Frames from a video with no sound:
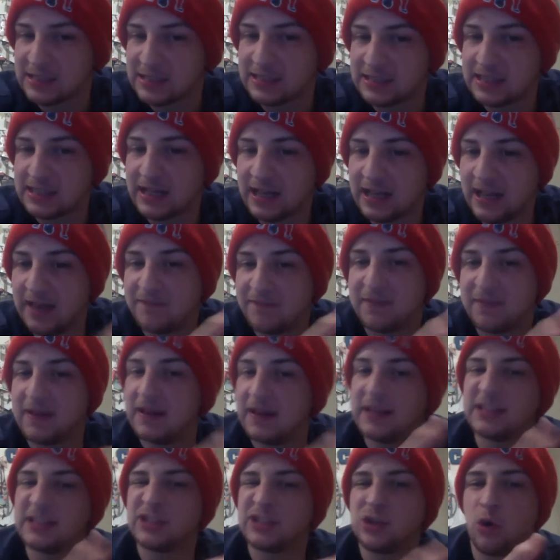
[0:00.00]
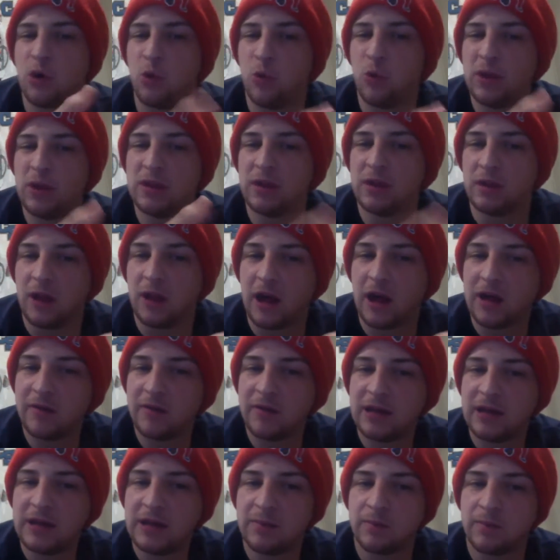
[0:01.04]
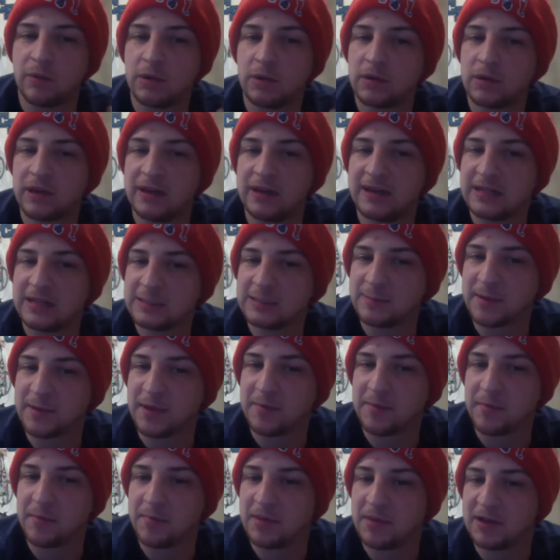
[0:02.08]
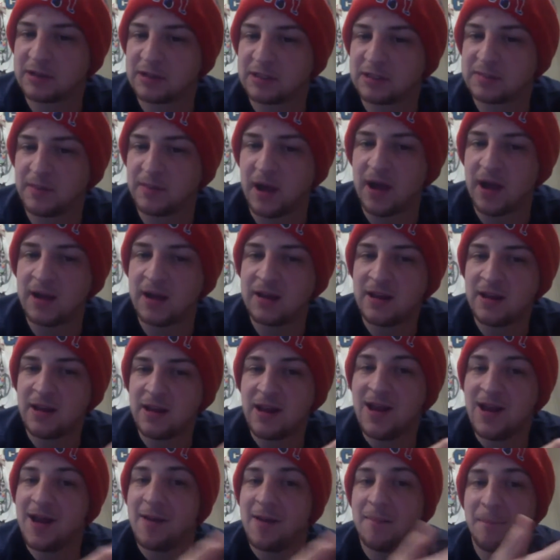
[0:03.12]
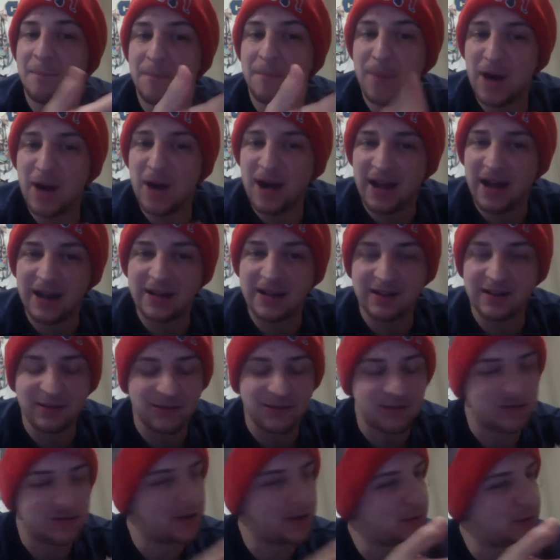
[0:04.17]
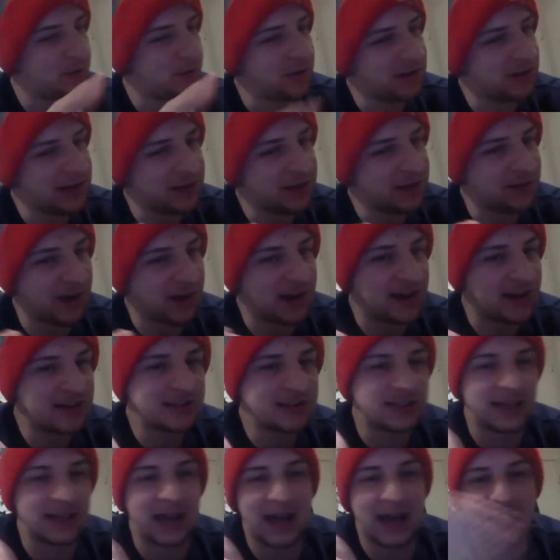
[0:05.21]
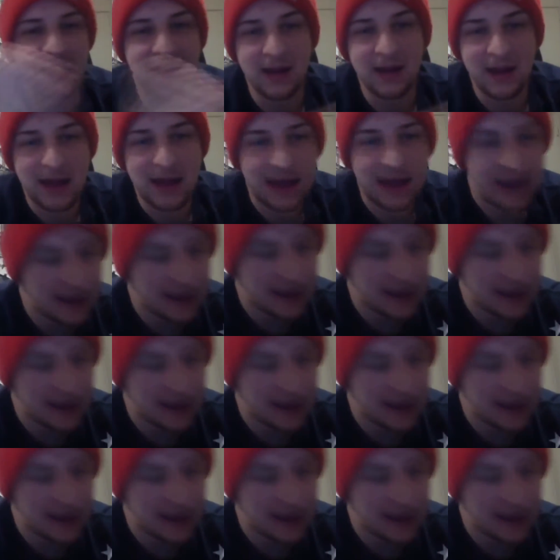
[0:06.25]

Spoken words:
if the Knicks don't win the lottery, Brooklyn does become a better spot. But, we'll lead right into that. If the